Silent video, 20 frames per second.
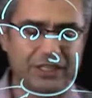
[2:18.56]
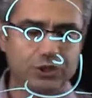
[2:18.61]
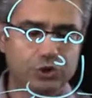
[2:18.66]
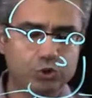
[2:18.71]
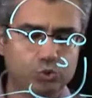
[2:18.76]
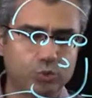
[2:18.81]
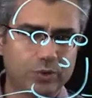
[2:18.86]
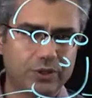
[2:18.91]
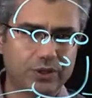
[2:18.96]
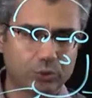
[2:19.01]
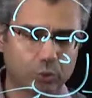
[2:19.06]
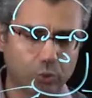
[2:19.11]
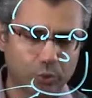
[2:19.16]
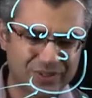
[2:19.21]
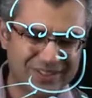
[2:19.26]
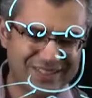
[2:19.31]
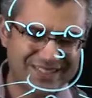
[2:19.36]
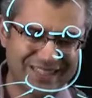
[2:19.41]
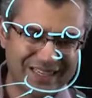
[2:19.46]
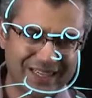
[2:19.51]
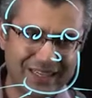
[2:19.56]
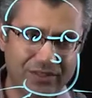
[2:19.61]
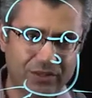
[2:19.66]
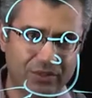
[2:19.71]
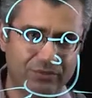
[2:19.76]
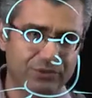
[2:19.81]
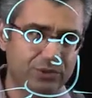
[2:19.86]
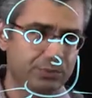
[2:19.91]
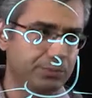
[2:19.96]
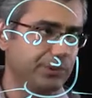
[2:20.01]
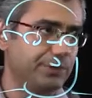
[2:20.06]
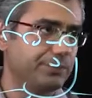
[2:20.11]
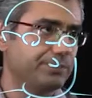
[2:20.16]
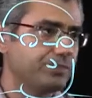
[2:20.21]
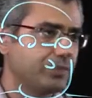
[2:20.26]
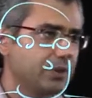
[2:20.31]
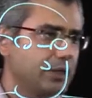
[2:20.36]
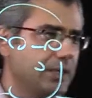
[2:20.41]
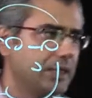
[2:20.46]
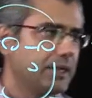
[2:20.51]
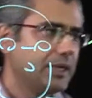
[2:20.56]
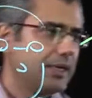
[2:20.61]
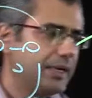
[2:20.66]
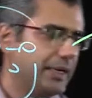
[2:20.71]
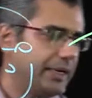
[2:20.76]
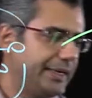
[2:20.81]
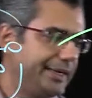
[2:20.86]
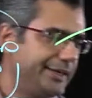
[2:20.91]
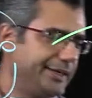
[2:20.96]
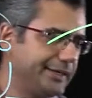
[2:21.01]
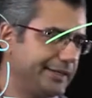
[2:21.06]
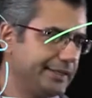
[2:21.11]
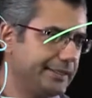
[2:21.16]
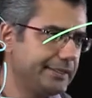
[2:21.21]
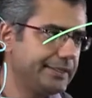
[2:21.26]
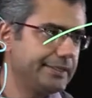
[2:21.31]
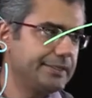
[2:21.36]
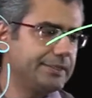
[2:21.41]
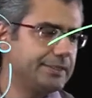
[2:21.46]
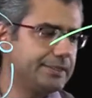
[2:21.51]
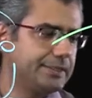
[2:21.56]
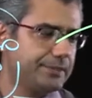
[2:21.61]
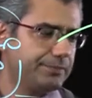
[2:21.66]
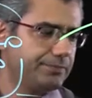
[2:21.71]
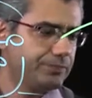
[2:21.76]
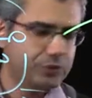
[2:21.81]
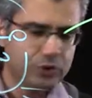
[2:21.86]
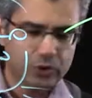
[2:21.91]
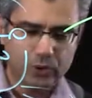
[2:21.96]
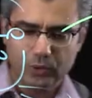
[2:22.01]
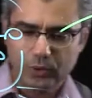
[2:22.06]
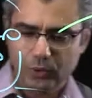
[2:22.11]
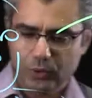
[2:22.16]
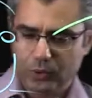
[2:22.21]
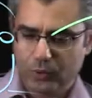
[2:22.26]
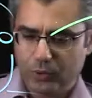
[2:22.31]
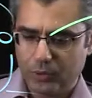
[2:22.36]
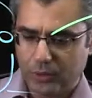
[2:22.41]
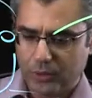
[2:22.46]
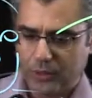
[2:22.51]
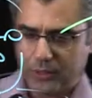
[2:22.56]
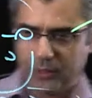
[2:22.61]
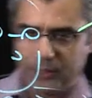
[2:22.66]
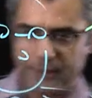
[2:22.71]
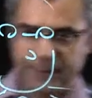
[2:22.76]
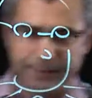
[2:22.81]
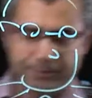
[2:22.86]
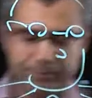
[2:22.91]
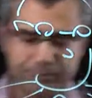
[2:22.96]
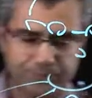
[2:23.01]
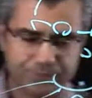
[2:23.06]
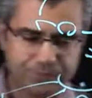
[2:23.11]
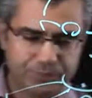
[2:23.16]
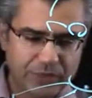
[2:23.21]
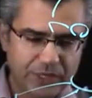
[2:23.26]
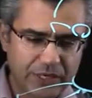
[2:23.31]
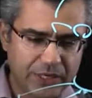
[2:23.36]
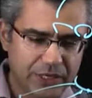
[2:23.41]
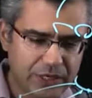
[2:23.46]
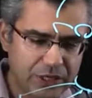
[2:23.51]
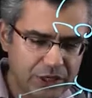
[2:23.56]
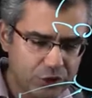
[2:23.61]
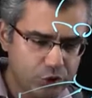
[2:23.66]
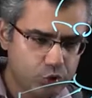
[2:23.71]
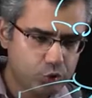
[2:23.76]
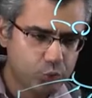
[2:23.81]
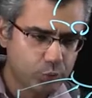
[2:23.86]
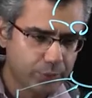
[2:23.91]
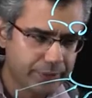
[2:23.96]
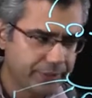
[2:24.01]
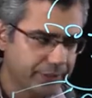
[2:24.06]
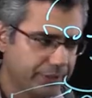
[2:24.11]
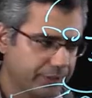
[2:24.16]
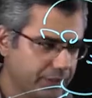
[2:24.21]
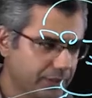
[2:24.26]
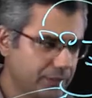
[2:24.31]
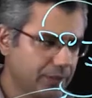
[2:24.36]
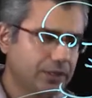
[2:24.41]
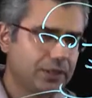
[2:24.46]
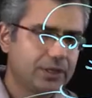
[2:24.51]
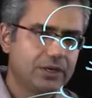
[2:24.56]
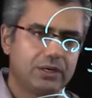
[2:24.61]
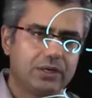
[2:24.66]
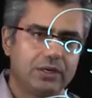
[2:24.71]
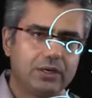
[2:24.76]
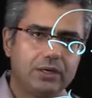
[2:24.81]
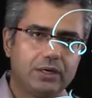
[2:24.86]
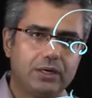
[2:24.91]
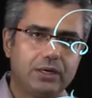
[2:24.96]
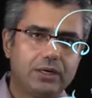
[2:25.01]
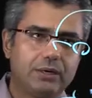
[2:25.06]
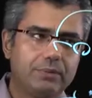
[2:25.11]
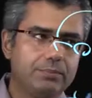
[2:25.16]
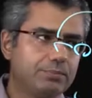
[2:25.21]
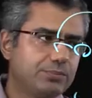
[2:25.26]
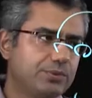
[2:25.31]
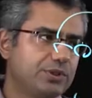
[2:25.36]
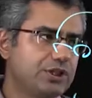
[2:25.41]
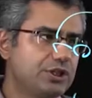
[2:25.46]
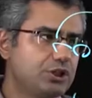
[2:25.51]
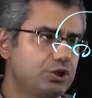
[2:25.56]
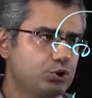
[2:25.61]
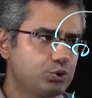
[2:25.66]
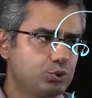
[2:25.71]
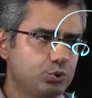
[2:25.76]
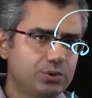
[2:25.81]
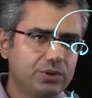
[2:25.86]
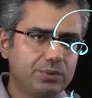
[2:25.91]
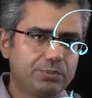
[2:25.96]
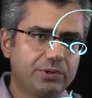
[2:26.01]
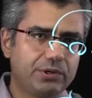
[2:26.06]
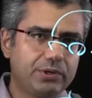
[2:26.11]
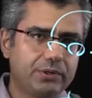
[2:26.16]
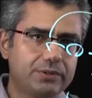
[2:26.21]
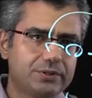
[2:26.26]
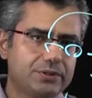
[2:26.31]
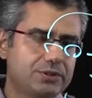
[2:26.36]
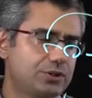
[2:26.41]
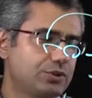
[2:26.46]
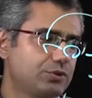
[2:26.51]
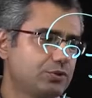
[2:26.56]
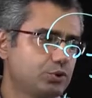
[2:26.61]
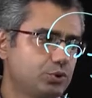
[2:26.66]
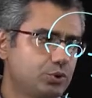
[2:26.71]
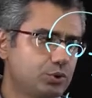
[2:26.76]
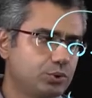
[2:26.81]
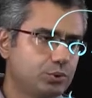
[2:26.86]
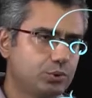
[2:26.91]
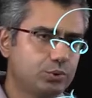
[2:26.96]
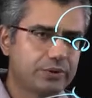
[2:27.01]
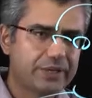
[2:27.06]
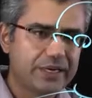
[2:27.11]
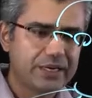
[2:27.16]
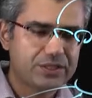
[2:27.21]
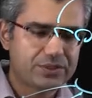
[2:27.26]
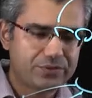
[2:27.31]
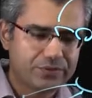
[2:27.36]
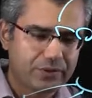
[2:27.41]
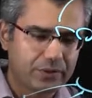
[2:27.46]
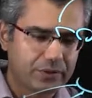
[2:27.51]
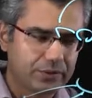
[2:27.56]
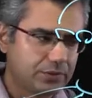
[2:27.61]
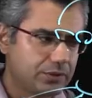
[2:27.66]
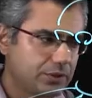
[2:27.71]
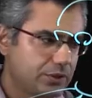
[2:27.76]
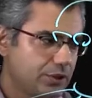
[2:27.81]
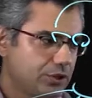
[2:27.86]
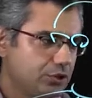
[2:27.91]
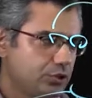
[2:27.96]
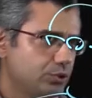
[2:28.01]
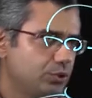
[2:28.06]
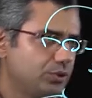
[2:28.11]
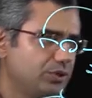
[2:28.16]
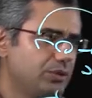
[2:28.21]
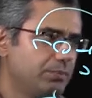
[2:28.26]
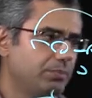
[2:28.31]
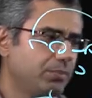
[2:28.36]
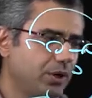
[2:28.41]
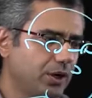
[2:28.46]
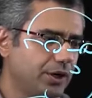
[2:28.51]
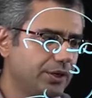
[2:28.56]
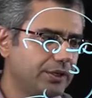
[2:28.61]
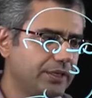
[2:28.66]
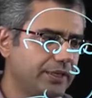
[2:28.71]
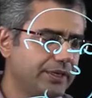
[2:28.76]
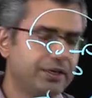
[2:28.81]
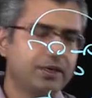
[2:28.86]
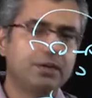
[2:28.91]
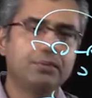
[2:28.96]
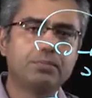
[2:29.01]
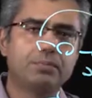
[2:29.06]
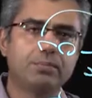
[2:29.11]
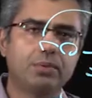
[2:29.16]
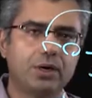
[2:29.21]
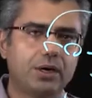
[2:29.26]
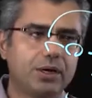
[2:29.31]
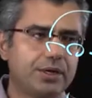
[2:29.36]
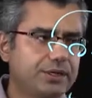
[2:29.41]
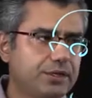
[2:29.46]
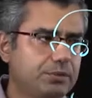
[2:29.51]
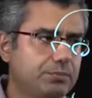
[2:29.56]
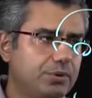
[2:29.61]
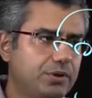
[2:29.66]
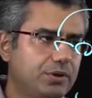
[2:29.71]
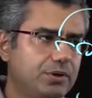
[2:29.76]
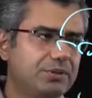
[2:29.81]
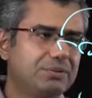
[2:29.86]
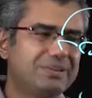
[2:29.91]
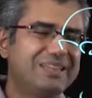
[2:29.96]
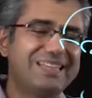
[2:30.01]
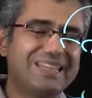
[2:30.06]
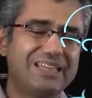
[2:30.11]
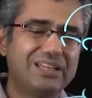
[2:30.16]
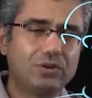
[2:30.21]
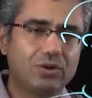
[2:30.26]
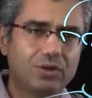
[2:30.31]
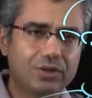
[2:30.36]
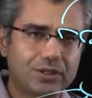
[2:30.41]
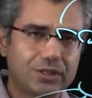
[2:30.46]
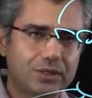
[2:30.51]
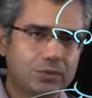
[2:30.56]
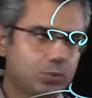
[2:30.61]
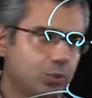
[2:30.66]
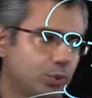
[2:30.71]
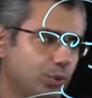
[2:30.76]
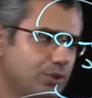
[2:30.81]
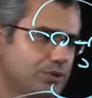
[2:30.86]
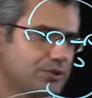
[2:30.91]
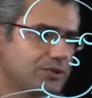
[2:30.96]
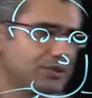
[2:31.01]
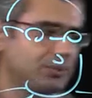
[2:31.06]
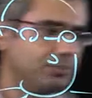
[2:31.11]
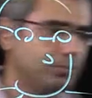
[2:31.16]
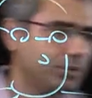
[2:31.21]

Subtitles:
issuer or seller of the bond. And so the issuer issue the bonds to raise funds. So the buyer buy the bond. In other words, the